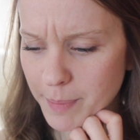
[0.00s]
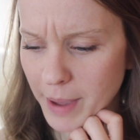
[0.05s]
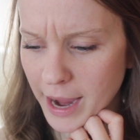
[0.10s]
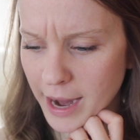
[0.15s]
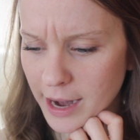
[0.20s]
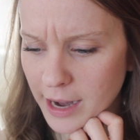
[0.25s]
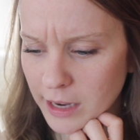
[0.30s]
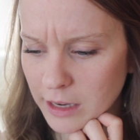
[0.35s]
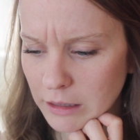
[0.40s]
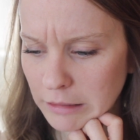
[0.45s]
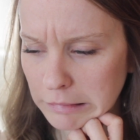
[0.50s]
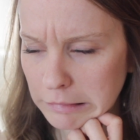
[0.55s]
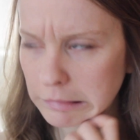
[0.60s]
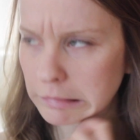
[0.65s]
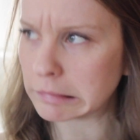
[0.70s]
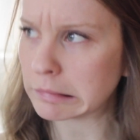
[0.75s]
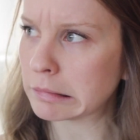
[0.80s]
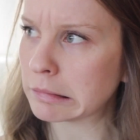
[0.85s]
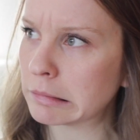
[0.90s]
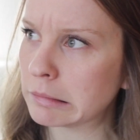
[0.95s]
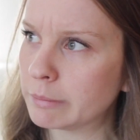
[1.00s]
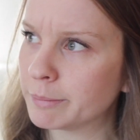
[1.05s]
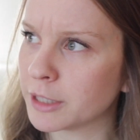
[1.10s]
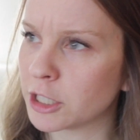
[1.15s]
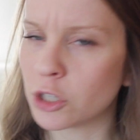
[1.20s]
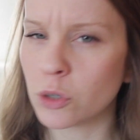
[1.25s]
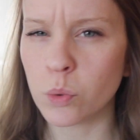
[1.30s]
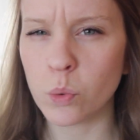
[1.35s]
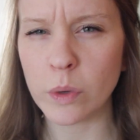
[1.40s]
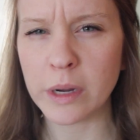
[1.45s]
I paid
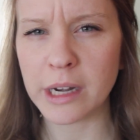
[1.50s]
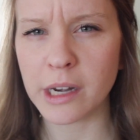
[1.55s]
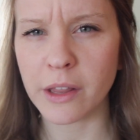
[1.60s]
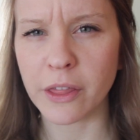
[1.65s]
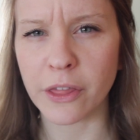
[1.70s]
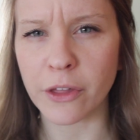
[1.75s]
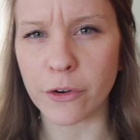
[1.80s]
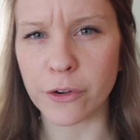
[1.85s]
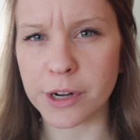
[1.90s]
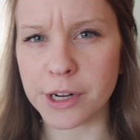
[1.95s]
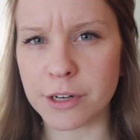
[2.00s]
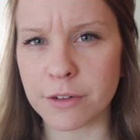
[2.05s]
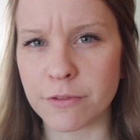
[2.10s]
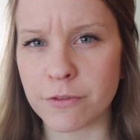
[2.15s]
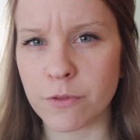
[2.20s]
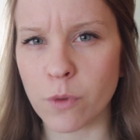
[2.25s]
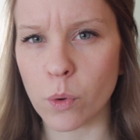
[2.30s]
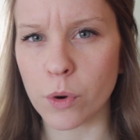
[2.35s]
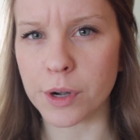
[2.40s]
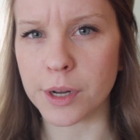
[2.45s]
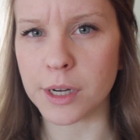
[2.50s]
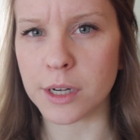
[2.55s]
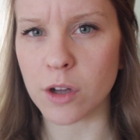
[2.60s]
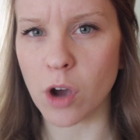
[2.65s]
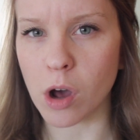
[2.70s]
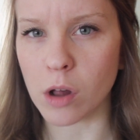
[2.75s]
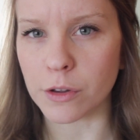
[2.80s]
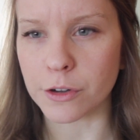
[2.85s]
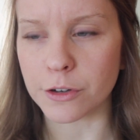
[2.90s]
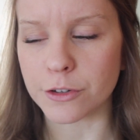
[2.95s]
between 30 to
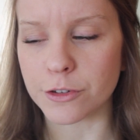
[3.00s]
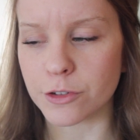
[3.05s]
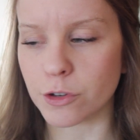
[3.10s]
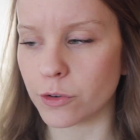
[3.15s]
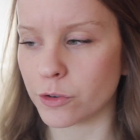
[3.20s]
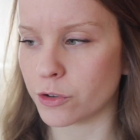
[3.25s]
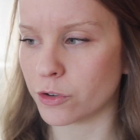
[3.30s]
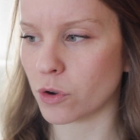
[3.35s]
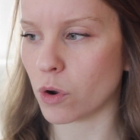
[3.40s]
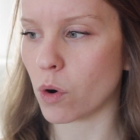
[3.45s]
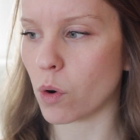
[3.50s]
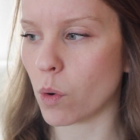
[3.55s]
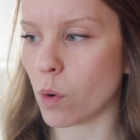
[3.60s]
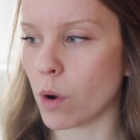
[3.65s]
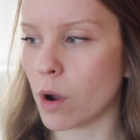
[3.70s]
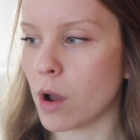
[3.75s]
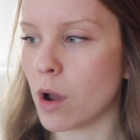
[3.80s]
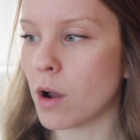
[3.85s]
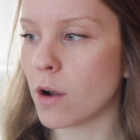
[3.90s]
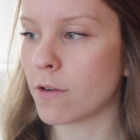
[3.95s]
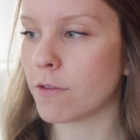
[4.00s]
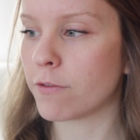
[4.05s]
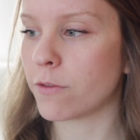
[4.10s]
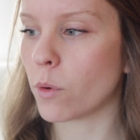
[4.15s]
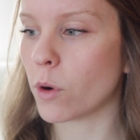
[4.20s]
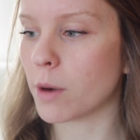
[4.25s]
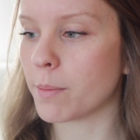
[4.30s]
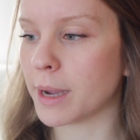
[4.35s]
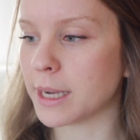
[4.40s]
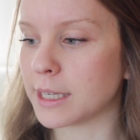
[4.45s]
$40 or so
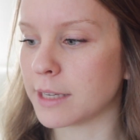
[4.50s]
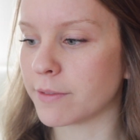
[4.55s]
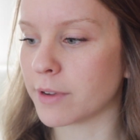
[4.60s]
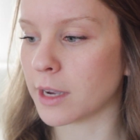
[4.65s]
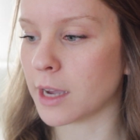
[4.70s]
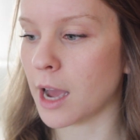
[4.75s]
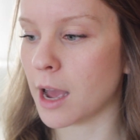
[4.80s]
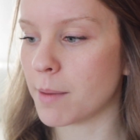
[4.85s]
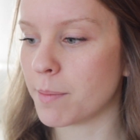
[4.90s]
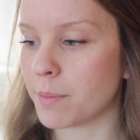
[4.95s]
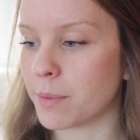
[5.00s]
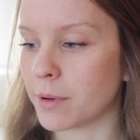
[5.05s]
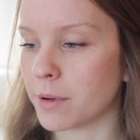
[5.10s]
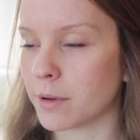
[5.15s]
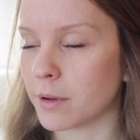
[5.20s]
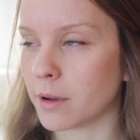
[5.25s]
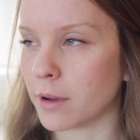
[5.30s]
for my Diva Cup.